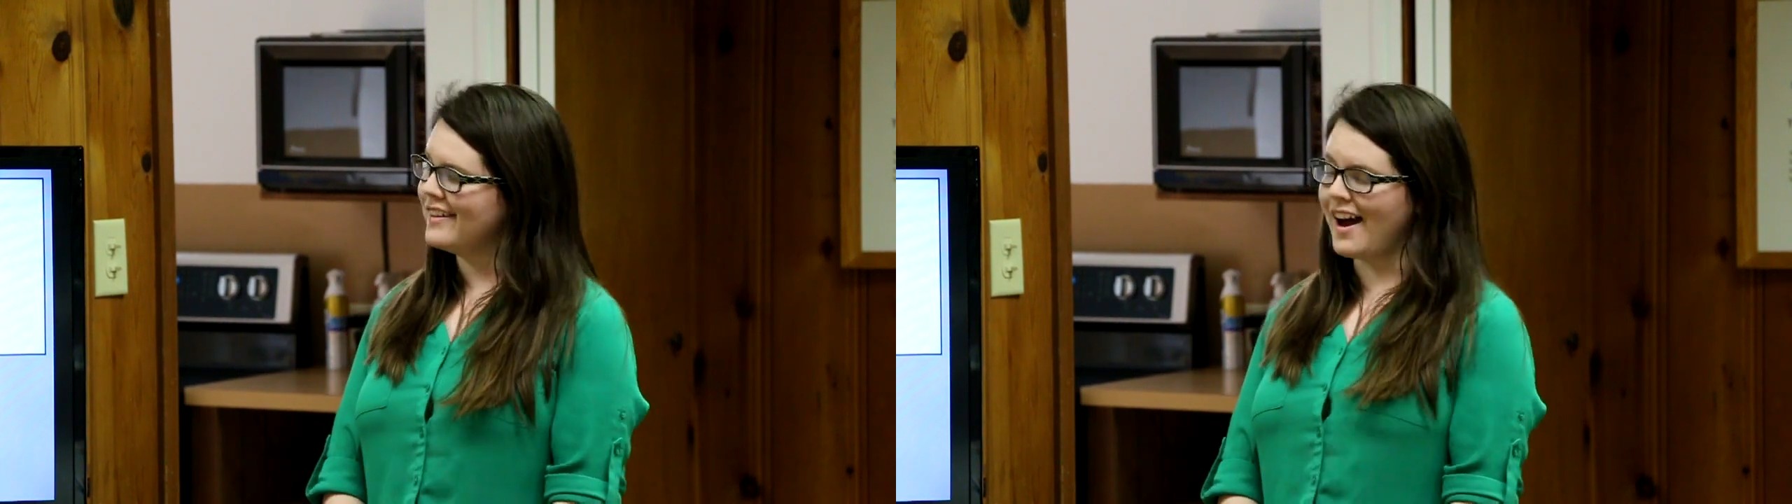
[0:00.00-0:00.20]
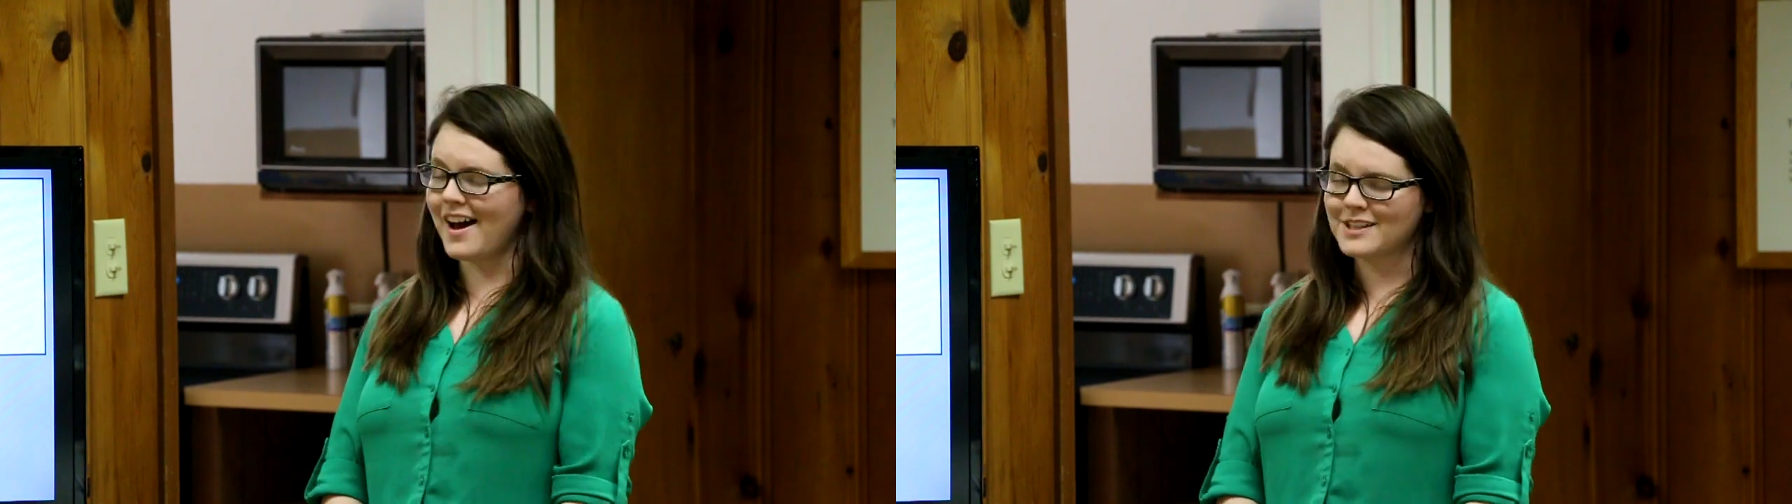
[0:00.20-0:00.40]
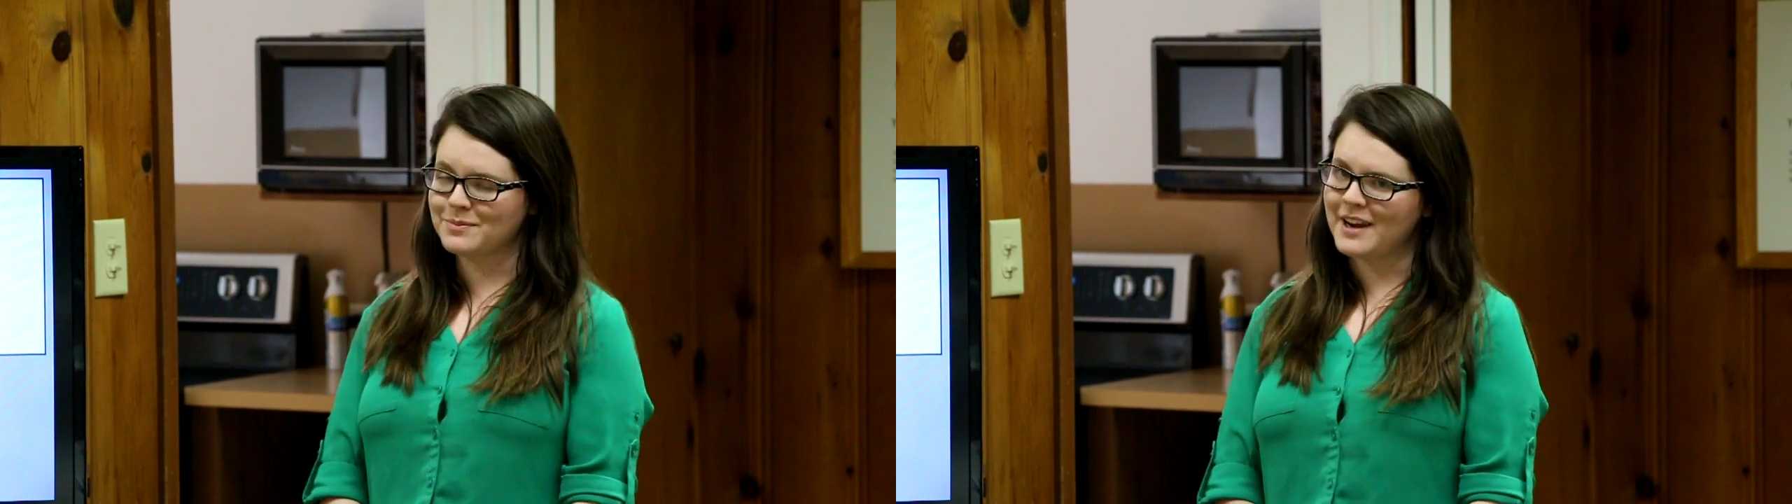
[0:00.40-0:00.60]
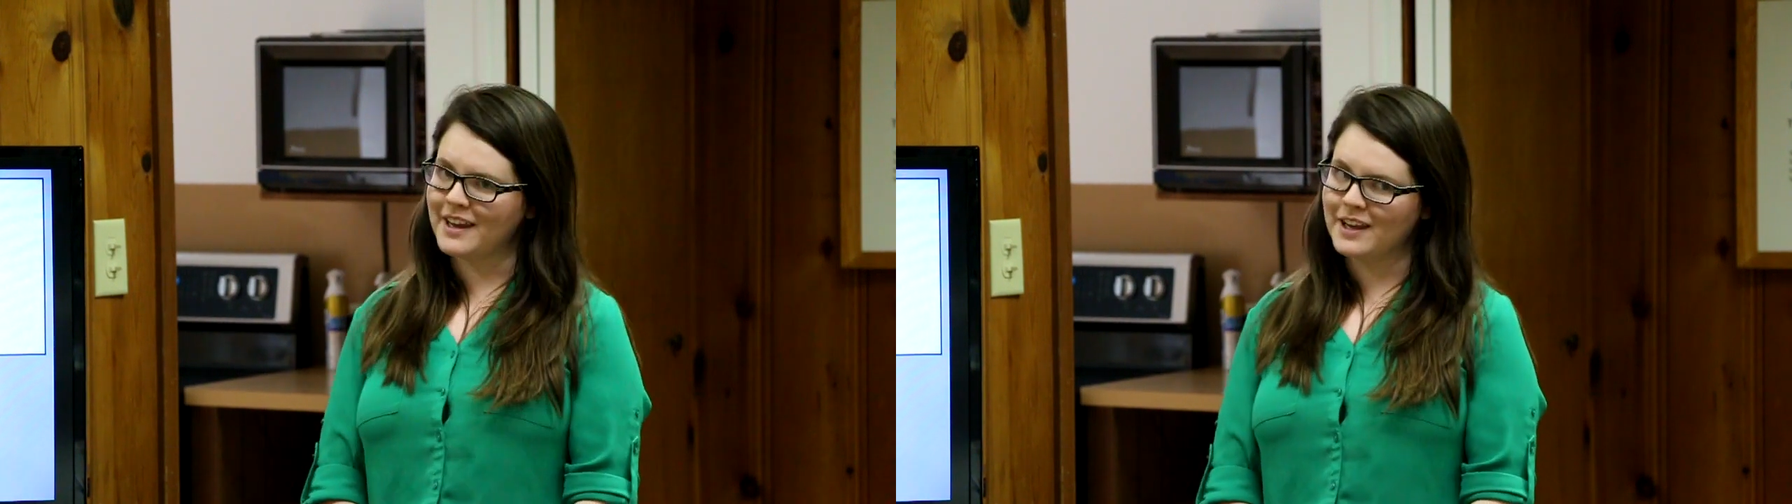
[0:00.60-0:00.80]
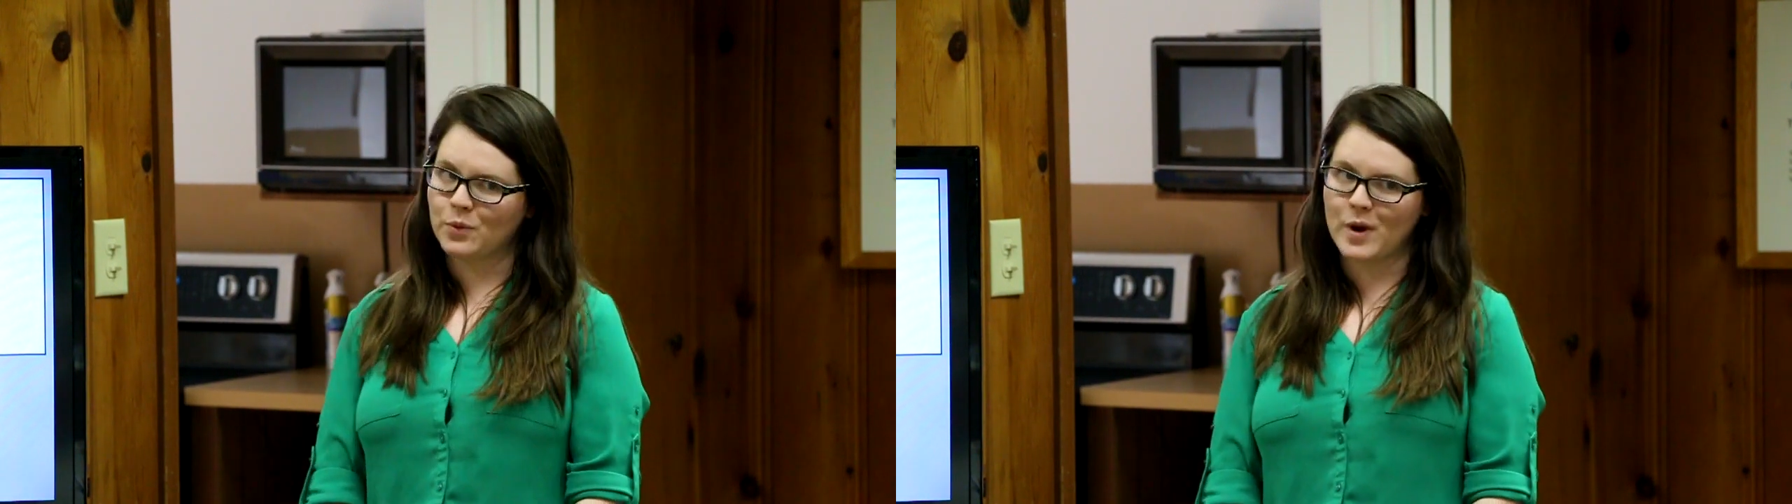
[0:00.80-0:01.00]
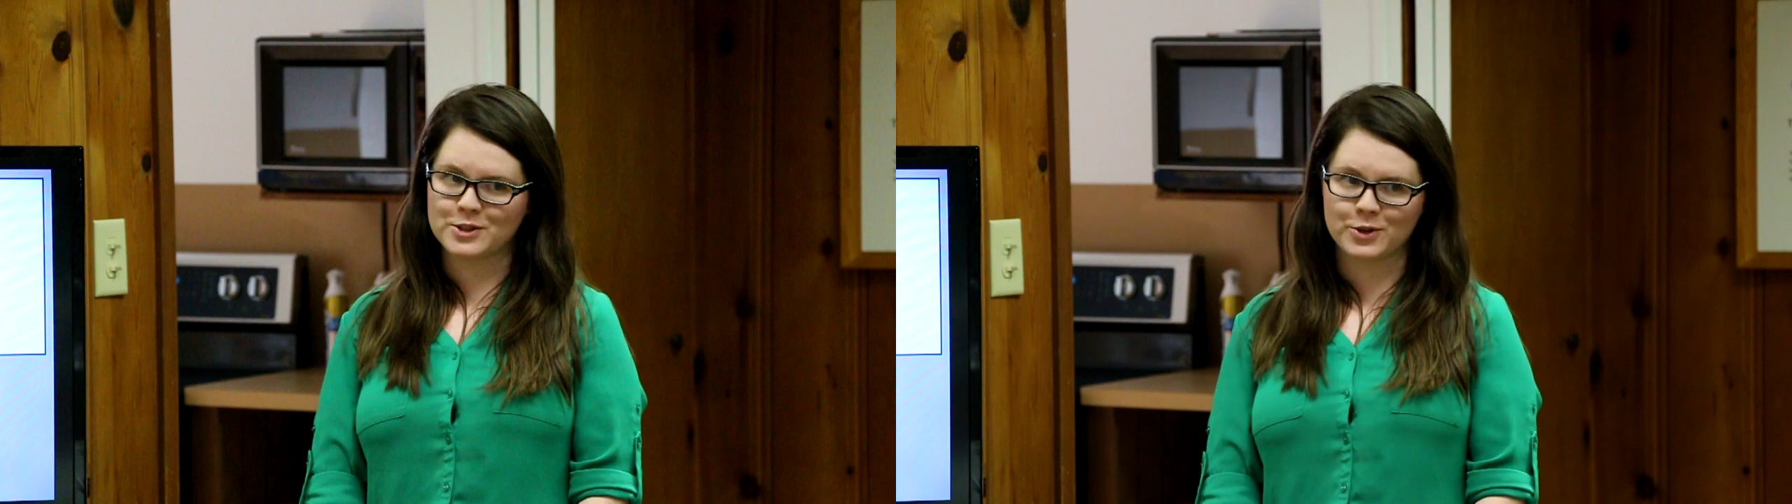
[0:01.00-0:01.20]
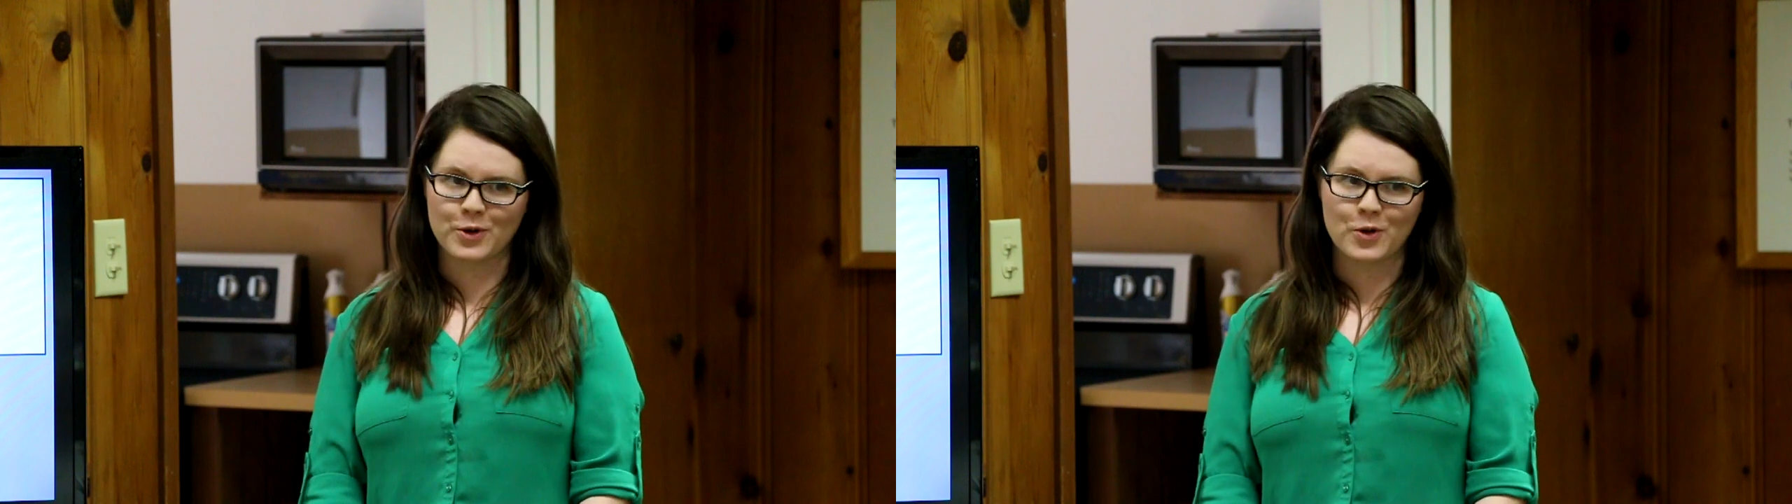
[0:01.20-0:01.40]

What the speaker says: not as many in western